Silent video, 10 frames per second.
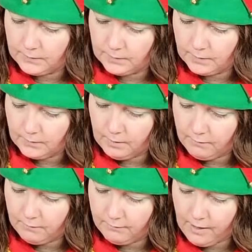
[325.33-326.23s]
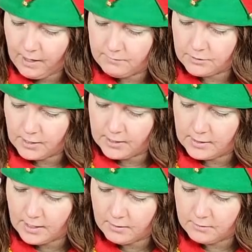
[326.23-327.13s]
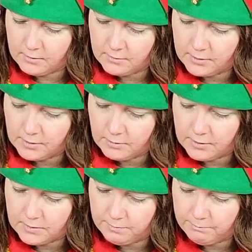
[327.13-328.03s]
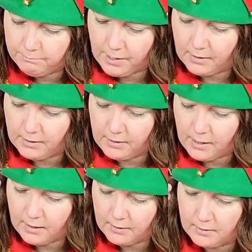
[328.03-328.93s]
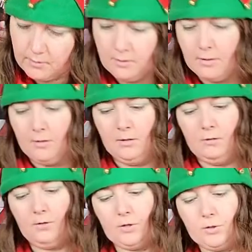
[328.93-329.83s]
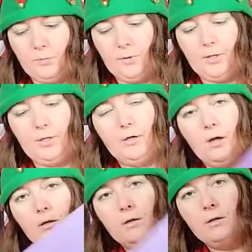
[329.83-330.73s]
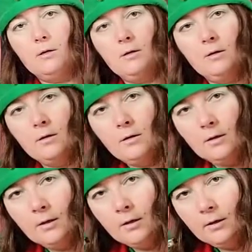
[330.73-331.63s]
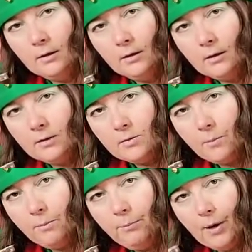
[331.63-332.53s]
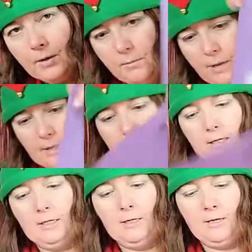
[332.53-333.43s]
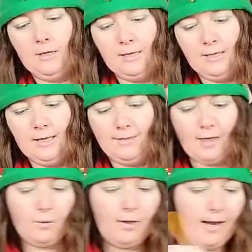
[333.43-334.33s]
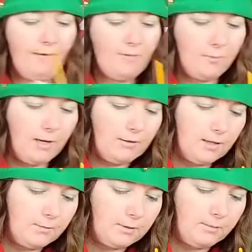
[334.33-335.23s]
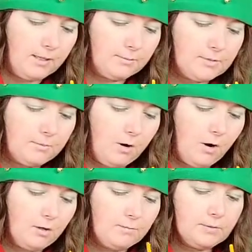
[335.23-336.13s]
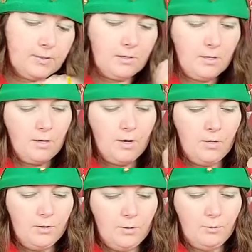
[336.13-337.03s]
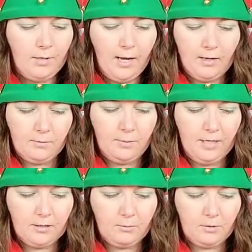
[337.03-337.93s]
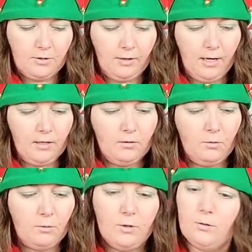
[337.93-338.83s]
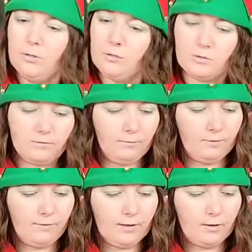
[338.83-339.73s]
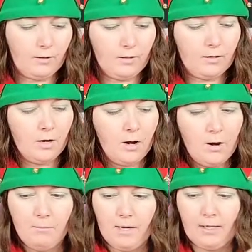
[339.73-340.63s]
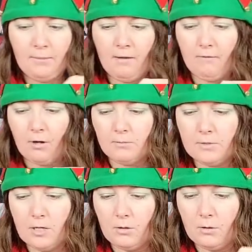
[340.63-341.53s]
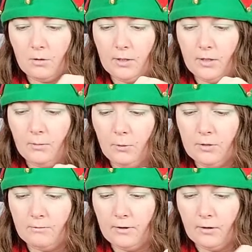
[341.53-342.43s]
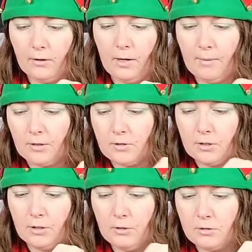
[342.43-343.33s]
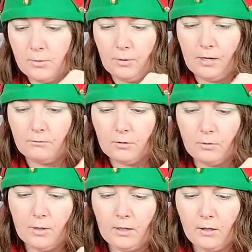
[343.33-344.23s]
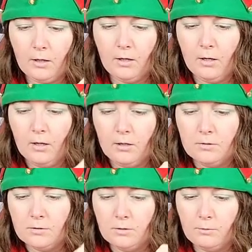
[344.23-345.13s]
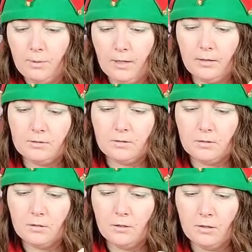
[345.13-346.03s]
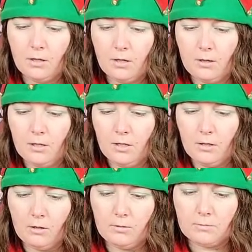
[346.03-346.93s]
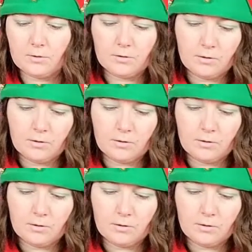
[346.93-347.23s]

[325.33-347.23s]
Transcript: And give him 5 straight down to his belly there. Looks pretty good. His button belly. Then while I have the brown out, I'm going to make him some arms. You can paint them with your hand, or you can use your forefinger and make him have arms that look like your pointer finger. I'm actually going to use the brown real quick to paint the arms.